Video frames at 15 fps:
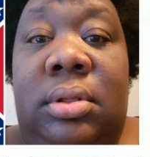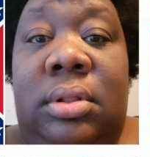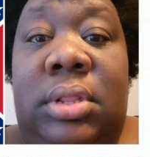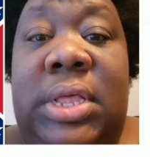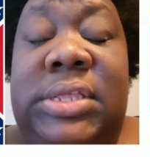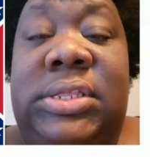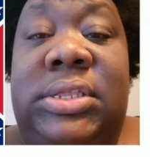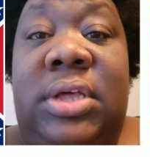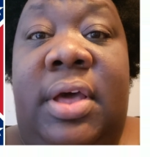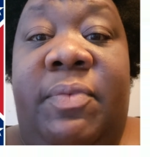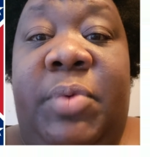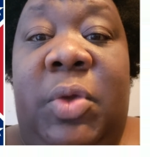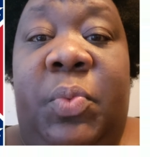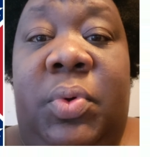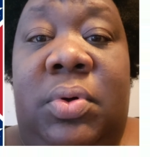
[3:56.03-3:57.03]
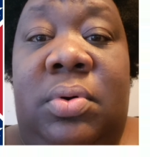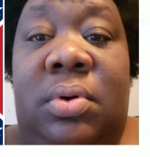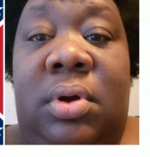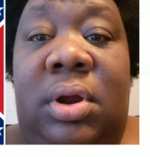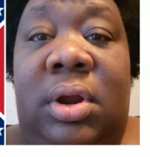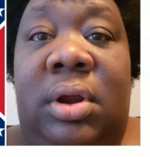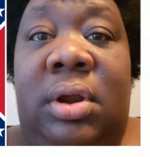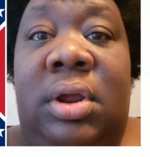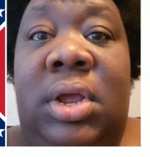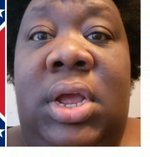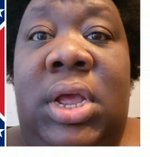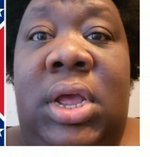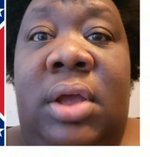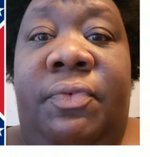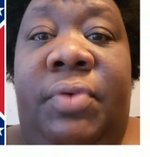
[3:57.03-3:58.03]
They still have people who are
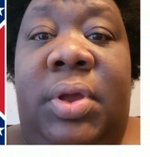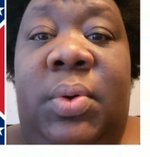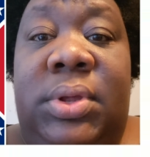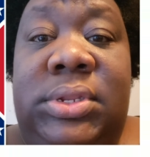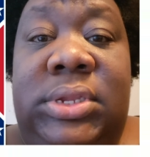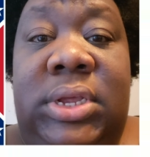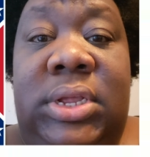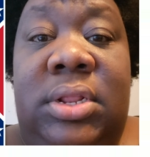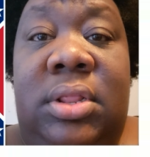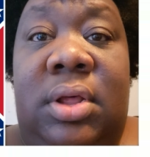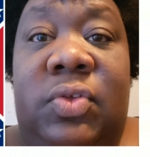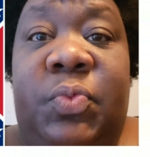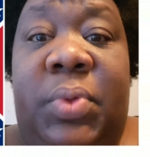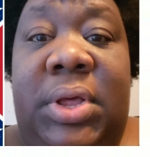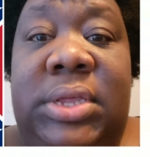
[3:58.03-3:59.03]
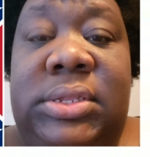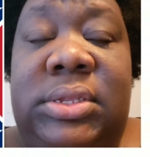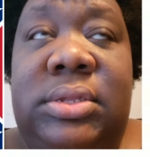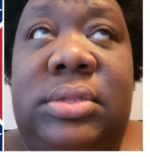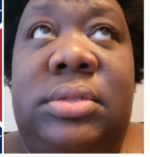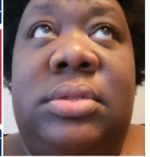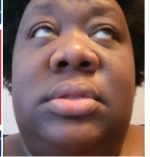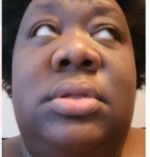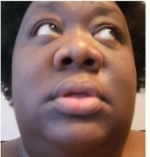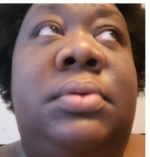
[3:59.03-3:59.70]
frequenting those places.